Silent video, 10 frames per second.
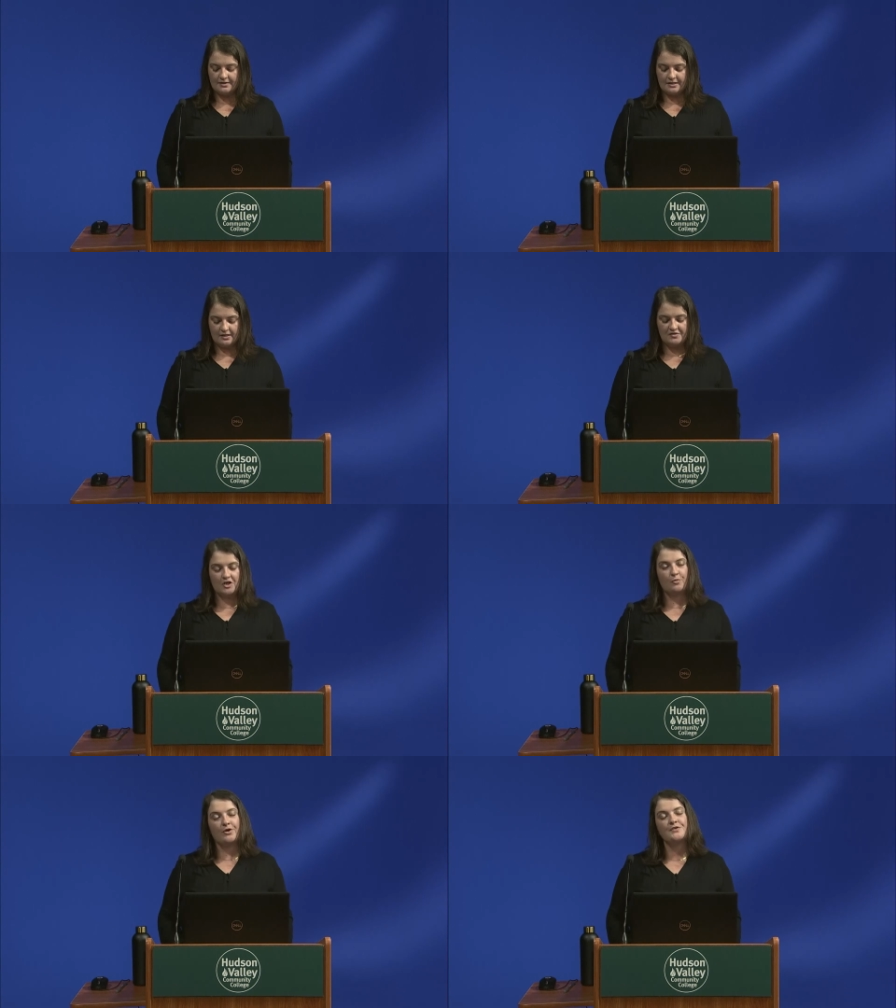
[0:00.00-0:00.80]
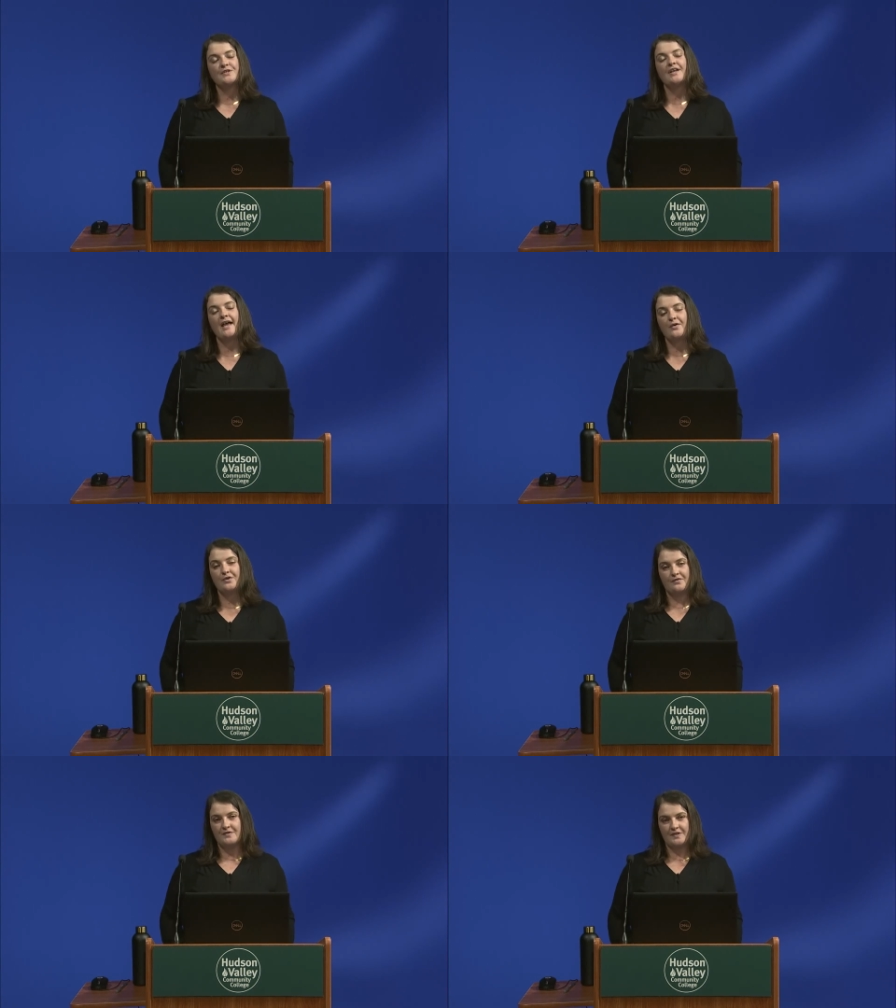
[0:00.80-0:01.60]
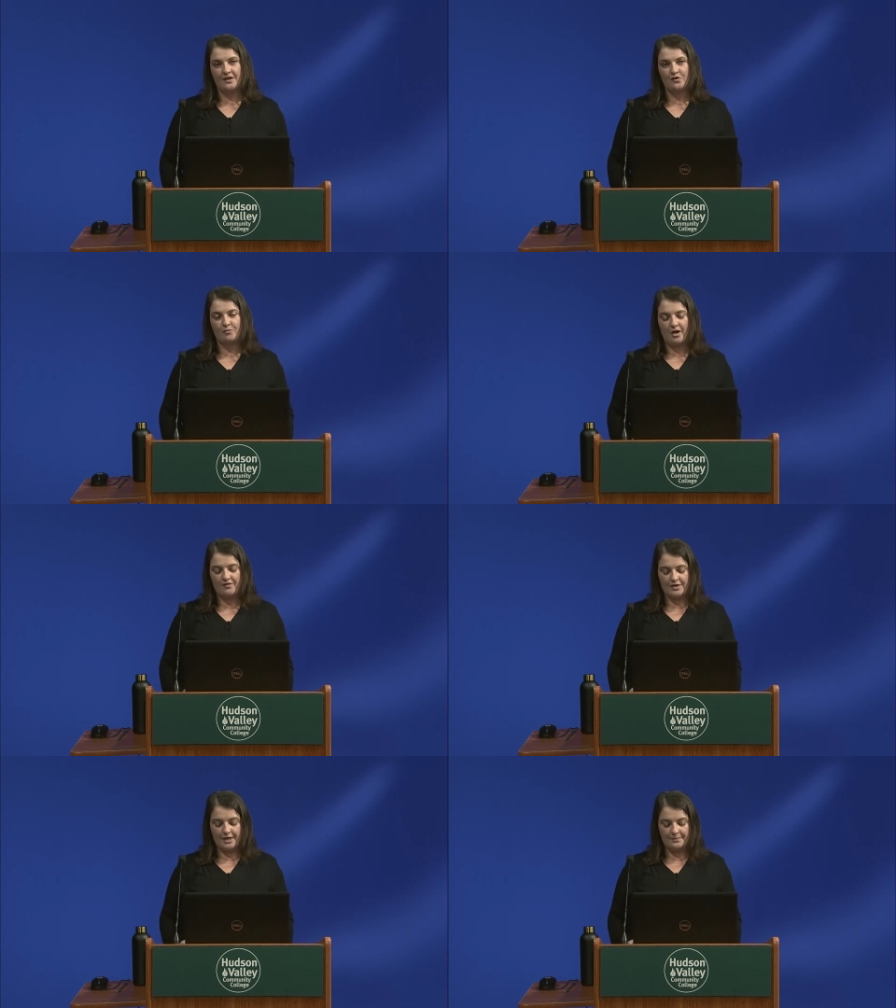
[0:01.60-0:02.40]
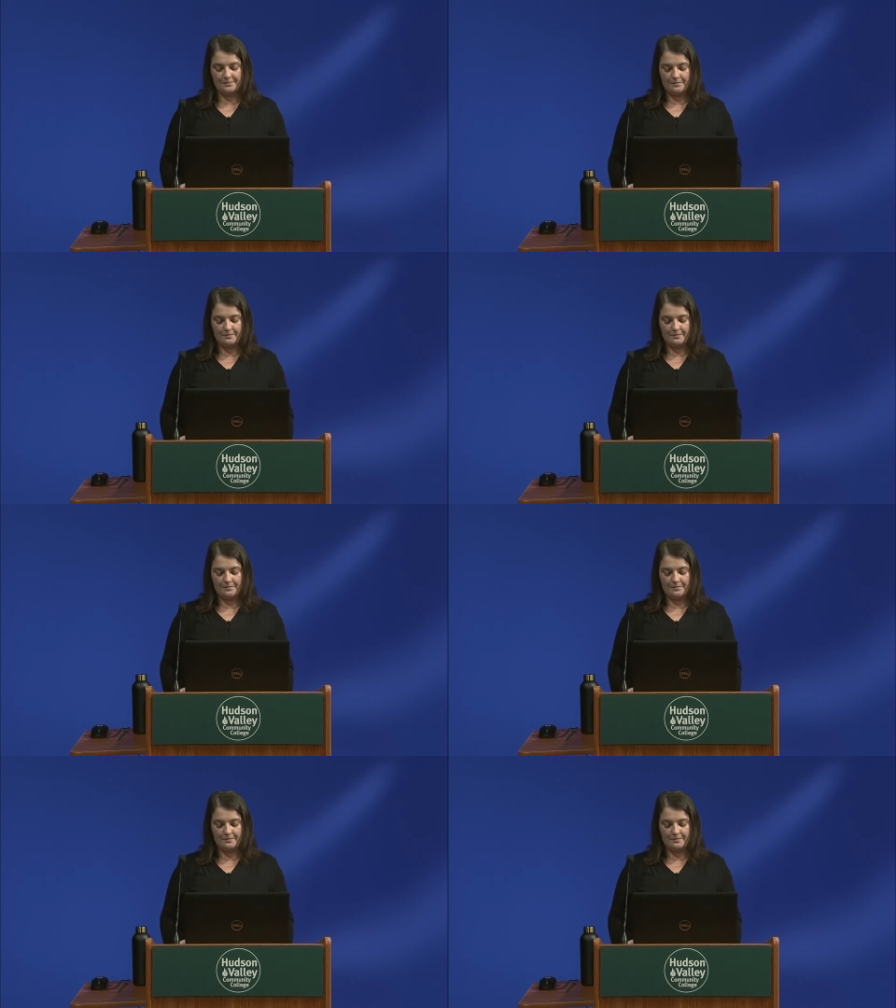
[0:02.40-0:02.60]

to lifting a person out of the cycle of poverty.